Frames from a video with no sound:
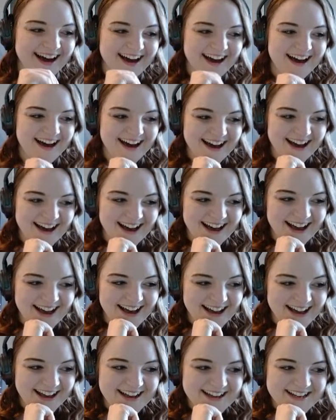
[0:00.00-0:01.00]

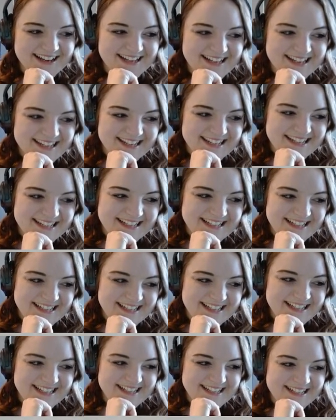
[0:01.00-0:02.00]

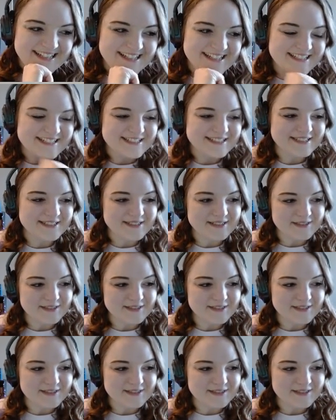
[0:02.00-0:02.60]
No one is speaking in this clip.